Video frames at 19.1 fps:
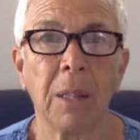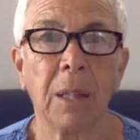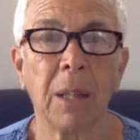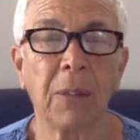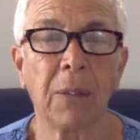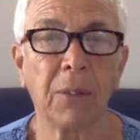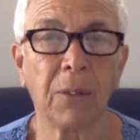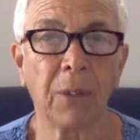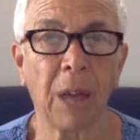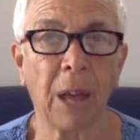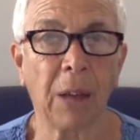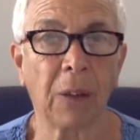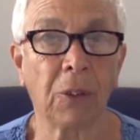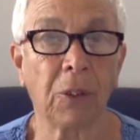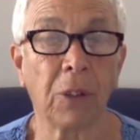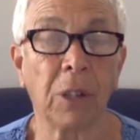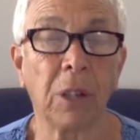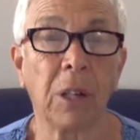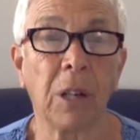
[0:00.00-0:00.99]
That's
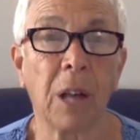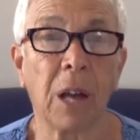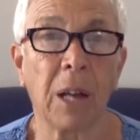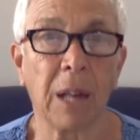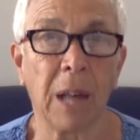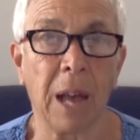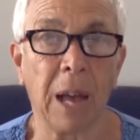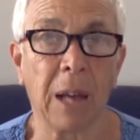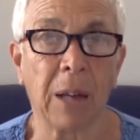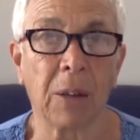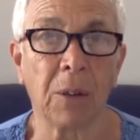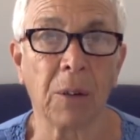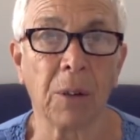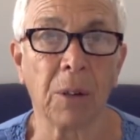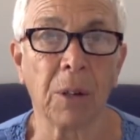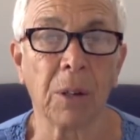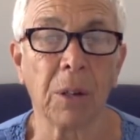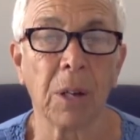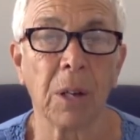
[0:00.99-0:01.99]
actually not
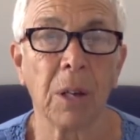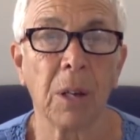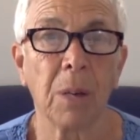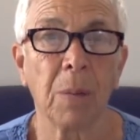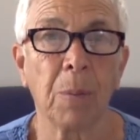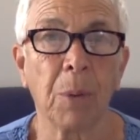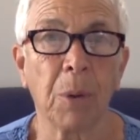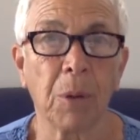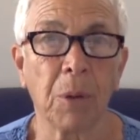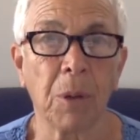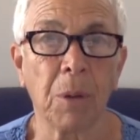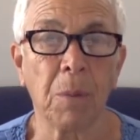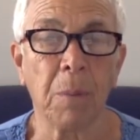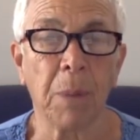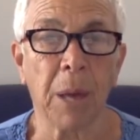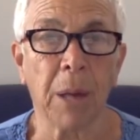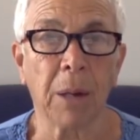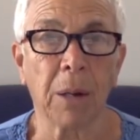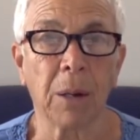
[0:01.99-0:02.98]
accurate. Birthing
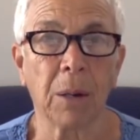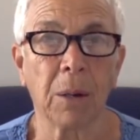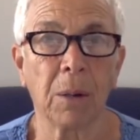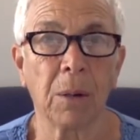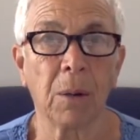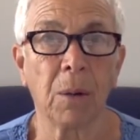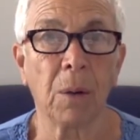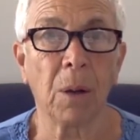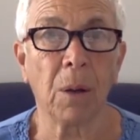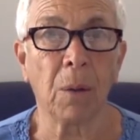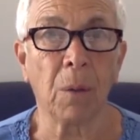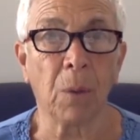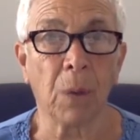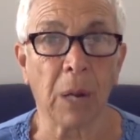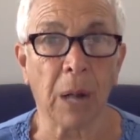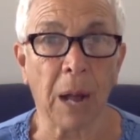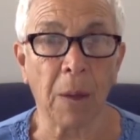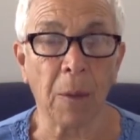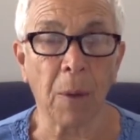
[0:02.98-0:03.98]
Better and
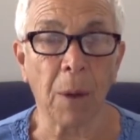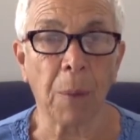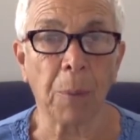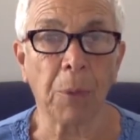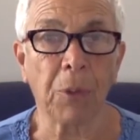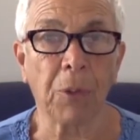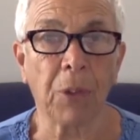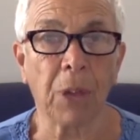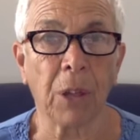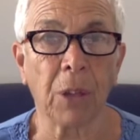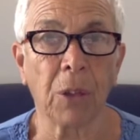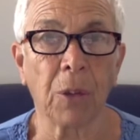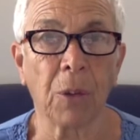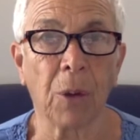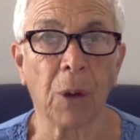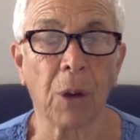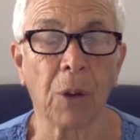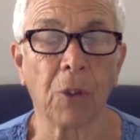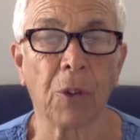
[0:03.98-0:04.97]
what I represent
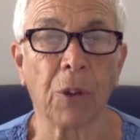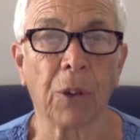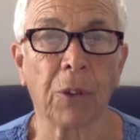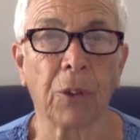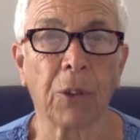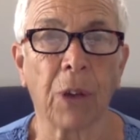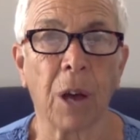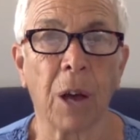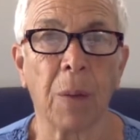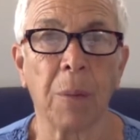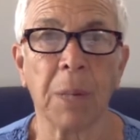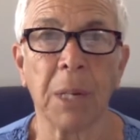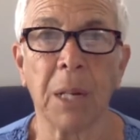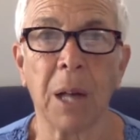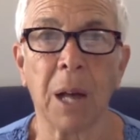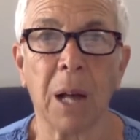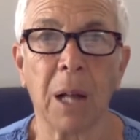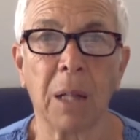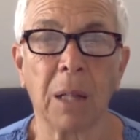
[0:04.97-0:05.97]
through our Trust Common
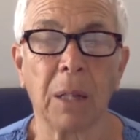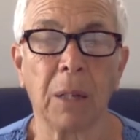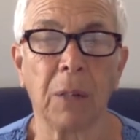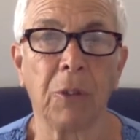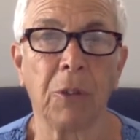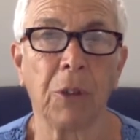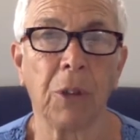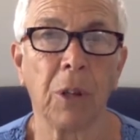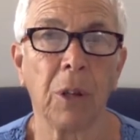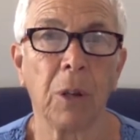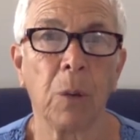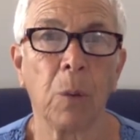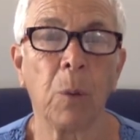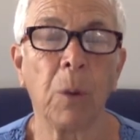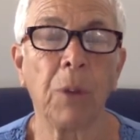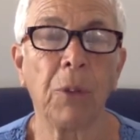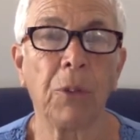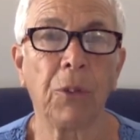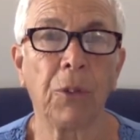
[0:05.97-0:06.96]
Knowledge,
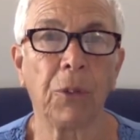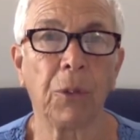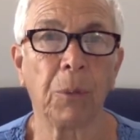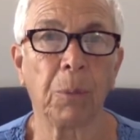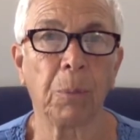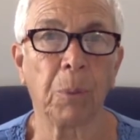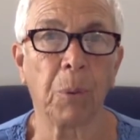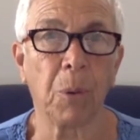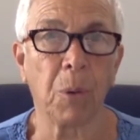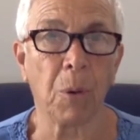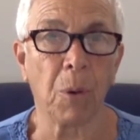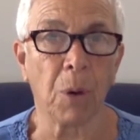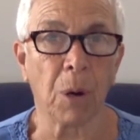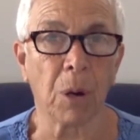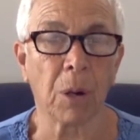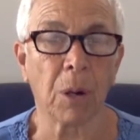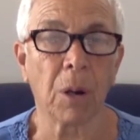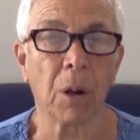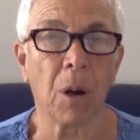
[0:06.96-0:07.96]
we
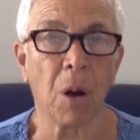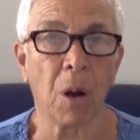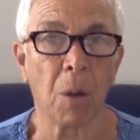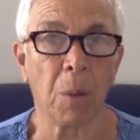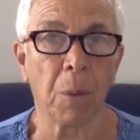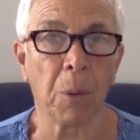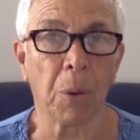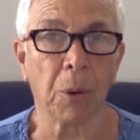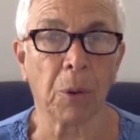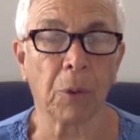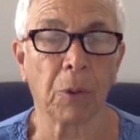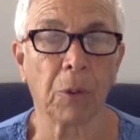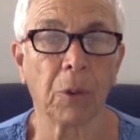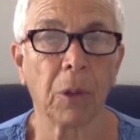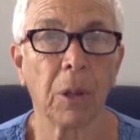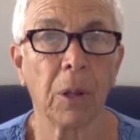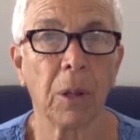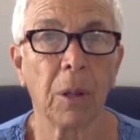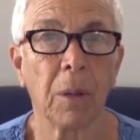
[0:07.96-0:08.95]
support all
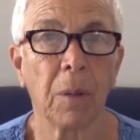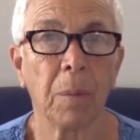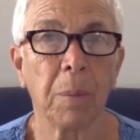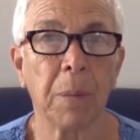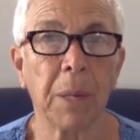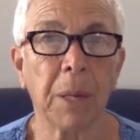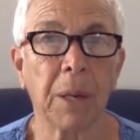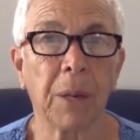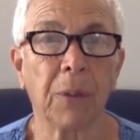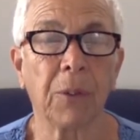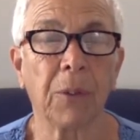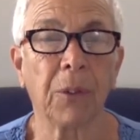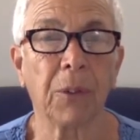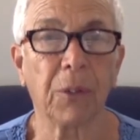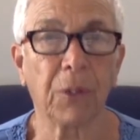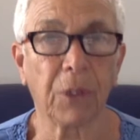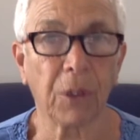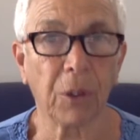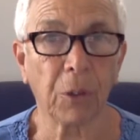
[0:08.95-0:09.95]
births, because the
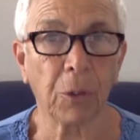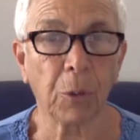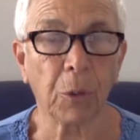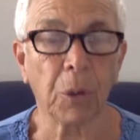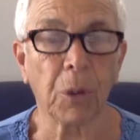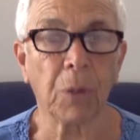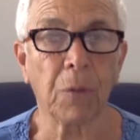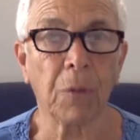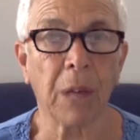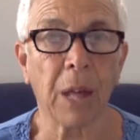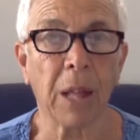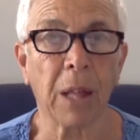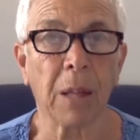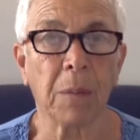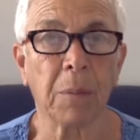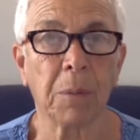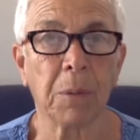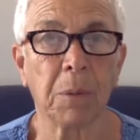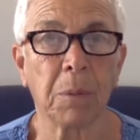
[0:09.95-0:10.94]
skills were
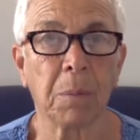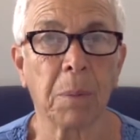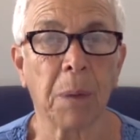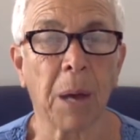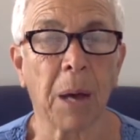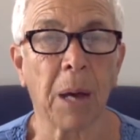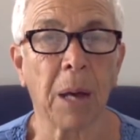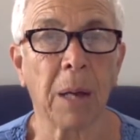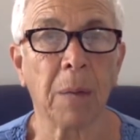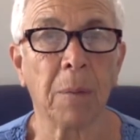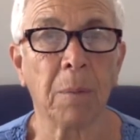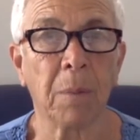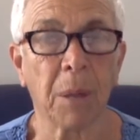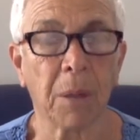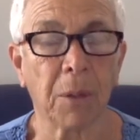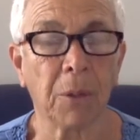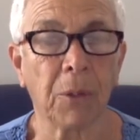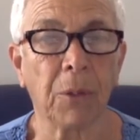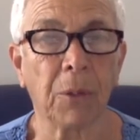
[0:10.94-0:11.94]
developed by
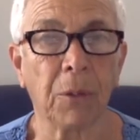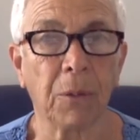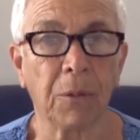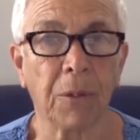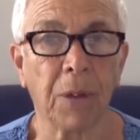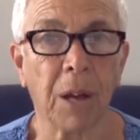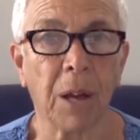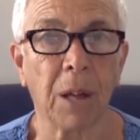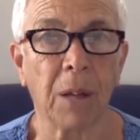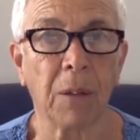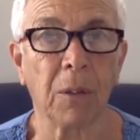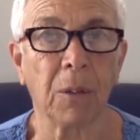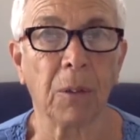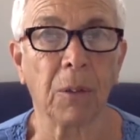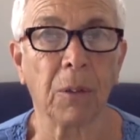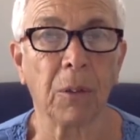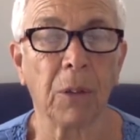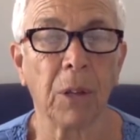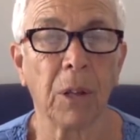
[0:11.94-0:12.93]
mothers and
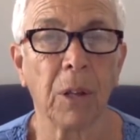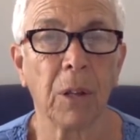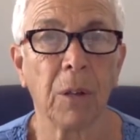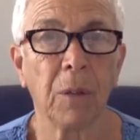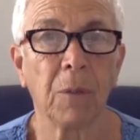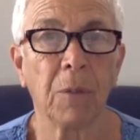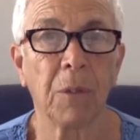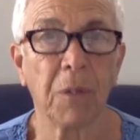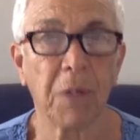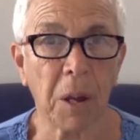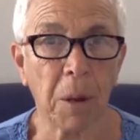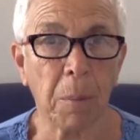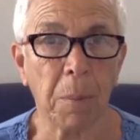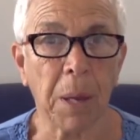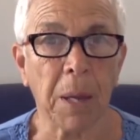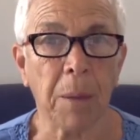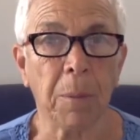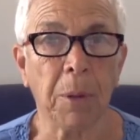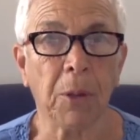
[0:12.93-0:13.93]
fathers for their
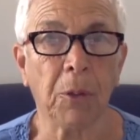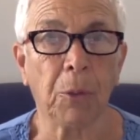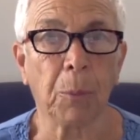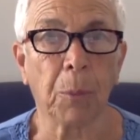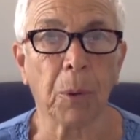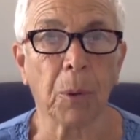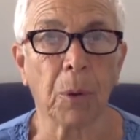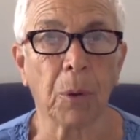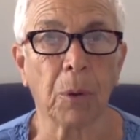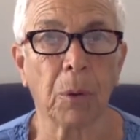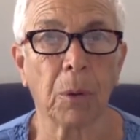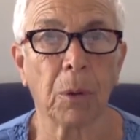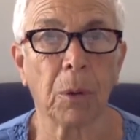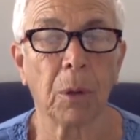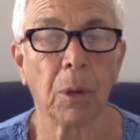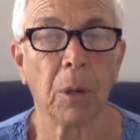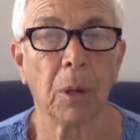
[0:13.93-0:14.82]
baby's birth.